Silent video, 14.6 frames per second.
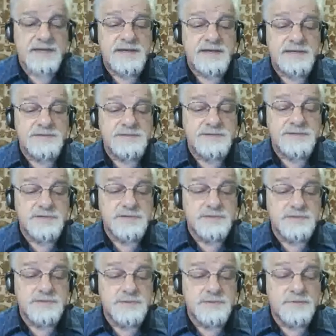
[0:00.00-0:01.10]

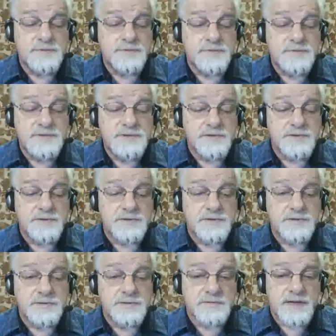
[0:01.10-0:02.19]
into
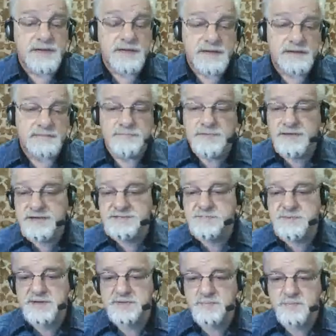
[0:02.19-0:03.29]
your, um, let's
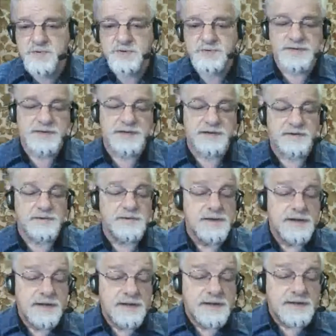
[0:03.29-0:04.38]
become root here.
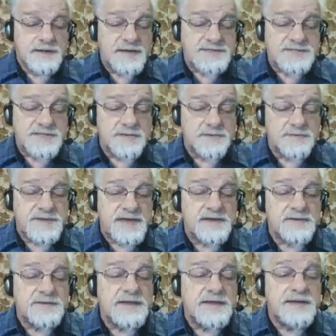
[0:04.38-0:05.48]
Let's go
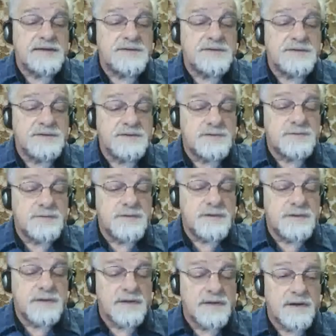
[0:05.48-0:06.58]
down into
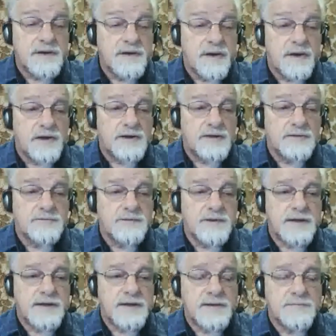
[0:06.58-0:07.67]
our
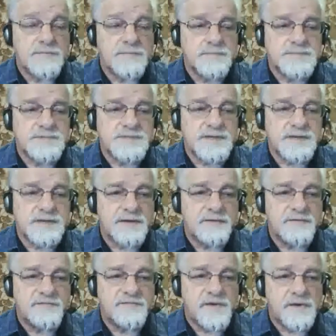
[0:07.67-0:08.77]
um,
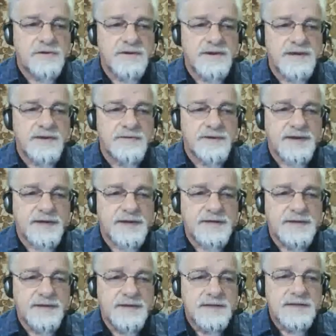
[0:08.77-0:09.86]
var area,
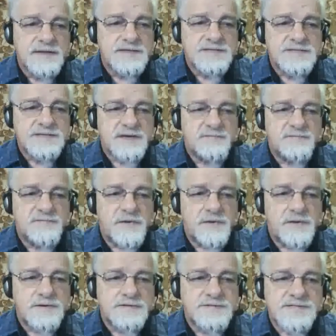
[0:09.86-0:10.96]

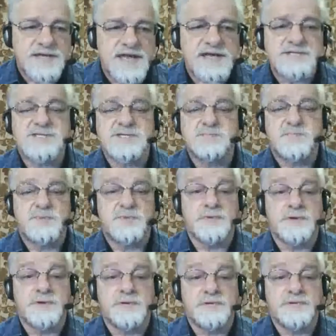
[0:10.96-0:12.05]
var slash
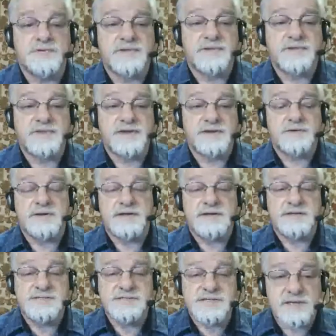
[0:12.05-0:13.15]
spool. There
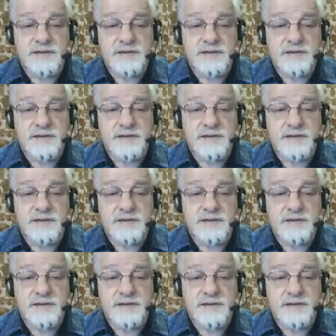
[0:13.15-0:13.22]
is,